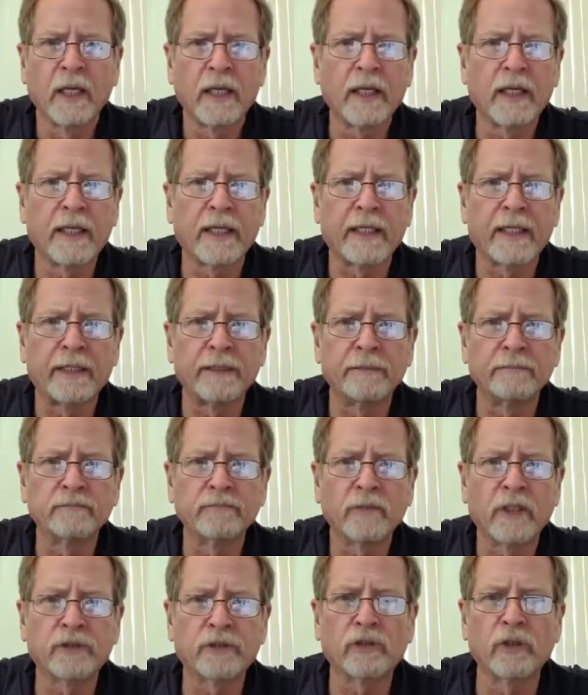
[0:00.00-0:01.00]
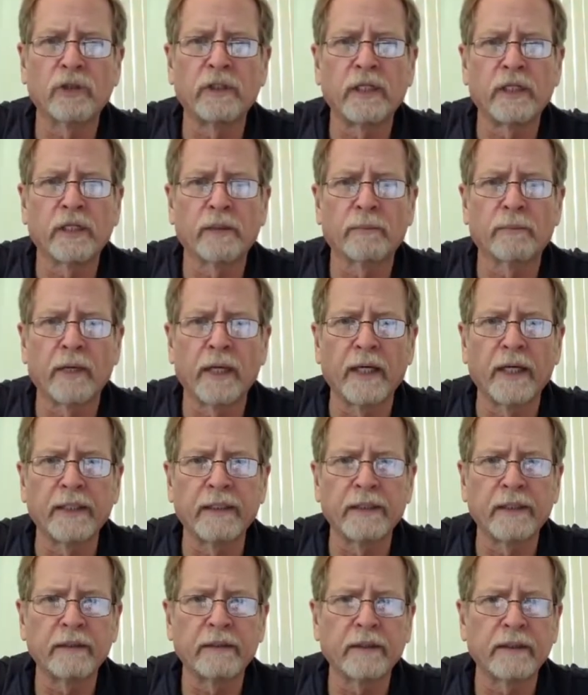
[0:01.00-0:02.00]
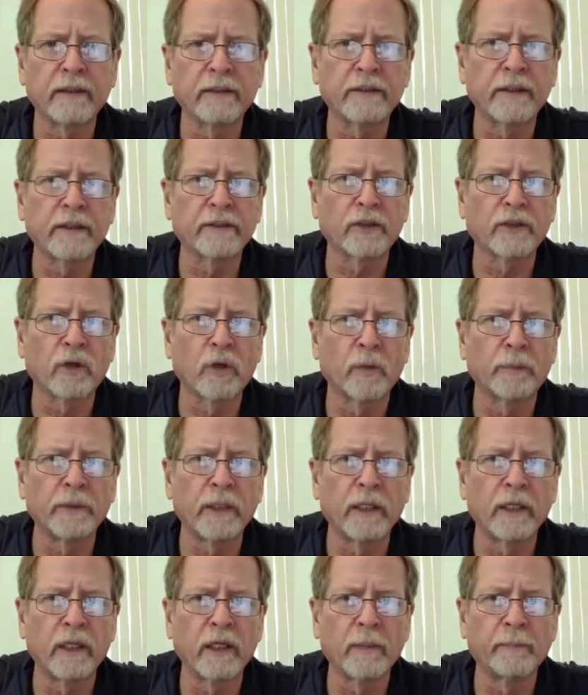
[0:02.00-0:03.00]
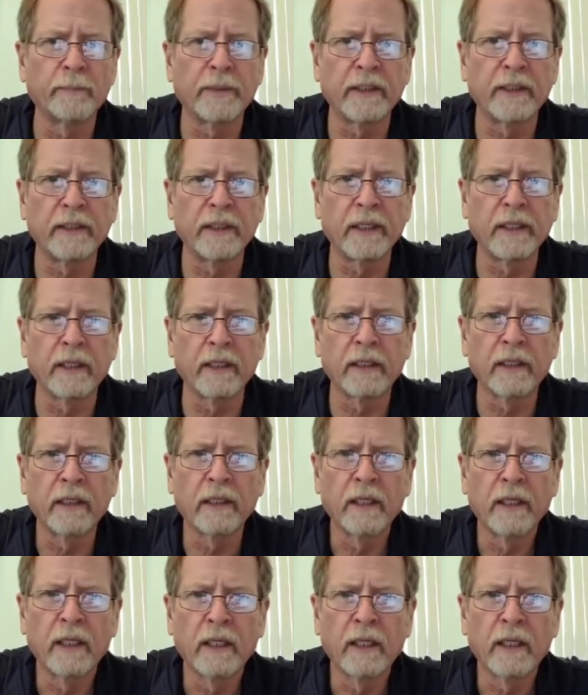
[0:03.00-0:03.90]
That's good to hear, Brian, that they're opening up in there.